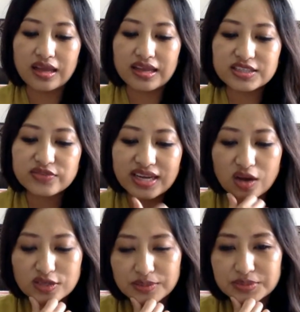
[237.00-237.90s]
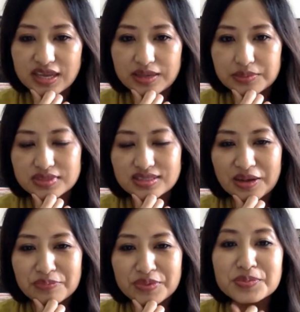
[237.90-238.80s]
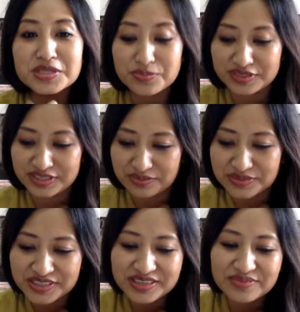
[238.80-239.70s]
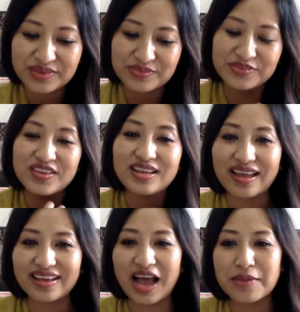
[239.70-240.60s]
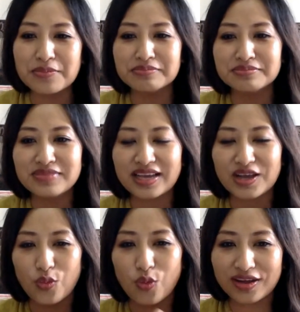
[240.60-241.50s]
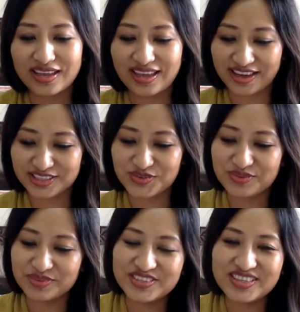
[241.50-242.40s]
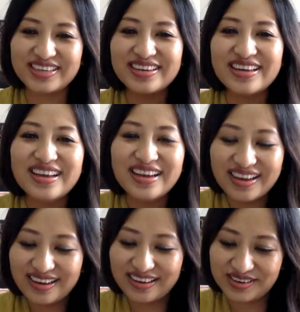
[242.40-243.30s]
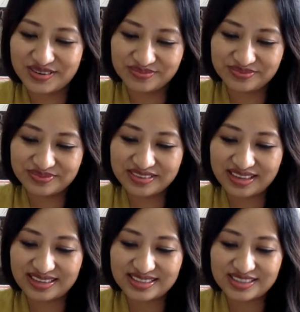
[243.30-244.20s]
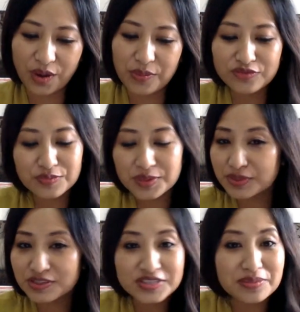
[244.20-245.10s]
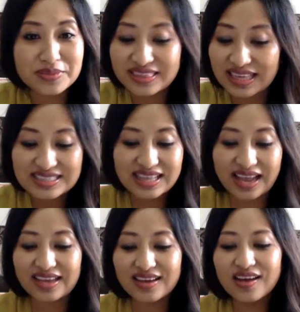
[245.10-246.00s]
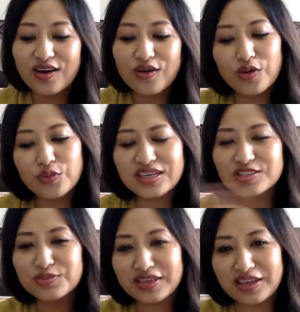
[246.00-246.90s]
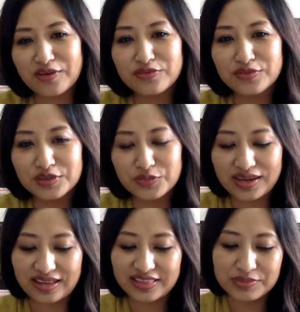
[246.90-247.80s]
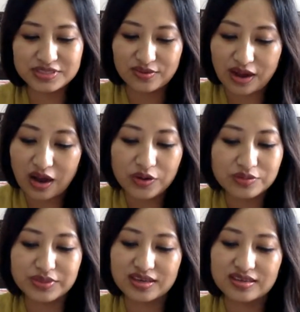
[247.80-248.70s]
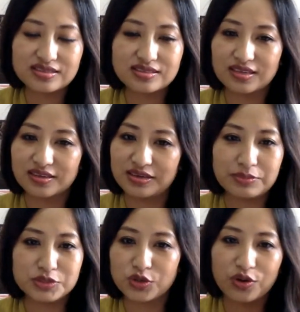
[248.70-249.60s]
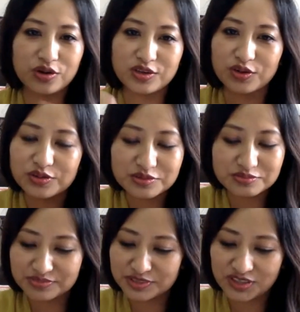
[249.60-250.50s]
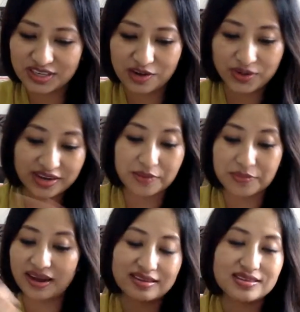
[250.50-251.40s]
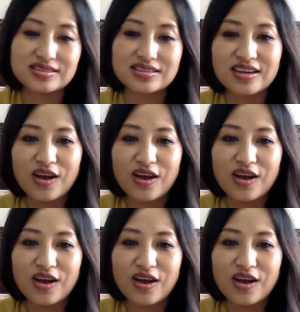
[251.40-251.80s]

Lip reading: It's funny how sometimes some people's perception make feel like I'm like a walking X-ray machine. It's common for people to tell me things like, oh, we need to be careful when Atem is around because I'm sure, you know, she can read our minds.